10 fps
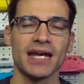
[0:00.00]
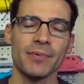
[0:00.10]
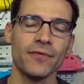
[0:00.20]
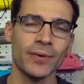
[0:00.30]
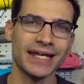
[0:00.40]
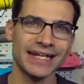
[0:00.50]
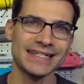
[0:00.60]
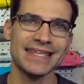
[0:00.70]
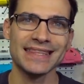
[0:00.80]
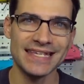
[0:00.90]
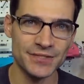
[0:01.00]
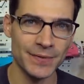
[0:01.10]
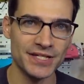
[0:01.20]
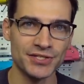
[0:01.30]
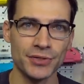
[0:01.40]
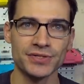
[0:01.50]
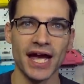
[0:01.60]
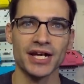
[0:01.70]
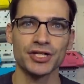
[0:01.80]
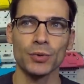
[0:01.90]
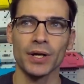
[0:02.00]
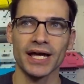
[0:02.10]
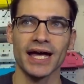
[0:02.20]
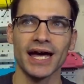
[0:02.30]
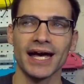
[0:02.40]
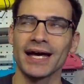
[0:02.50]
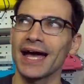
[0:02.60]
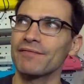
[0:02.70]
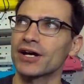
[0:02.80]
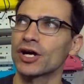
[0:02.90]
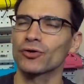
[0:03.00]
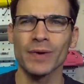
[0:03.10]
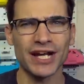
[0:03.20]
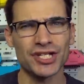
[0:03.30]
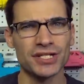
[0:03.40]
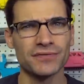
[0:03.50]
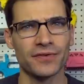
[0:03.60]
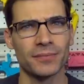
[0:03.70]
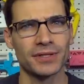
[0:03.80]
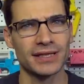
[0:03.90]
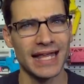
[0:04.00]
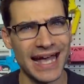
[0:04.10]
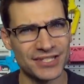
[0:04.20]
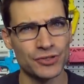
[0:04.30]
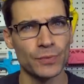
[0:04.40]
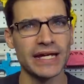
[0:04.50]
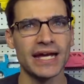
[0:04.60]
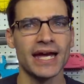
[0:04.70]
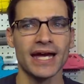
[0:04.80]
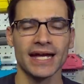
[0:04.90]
Now, before we get into this week's news, I do want to have a correction from last week.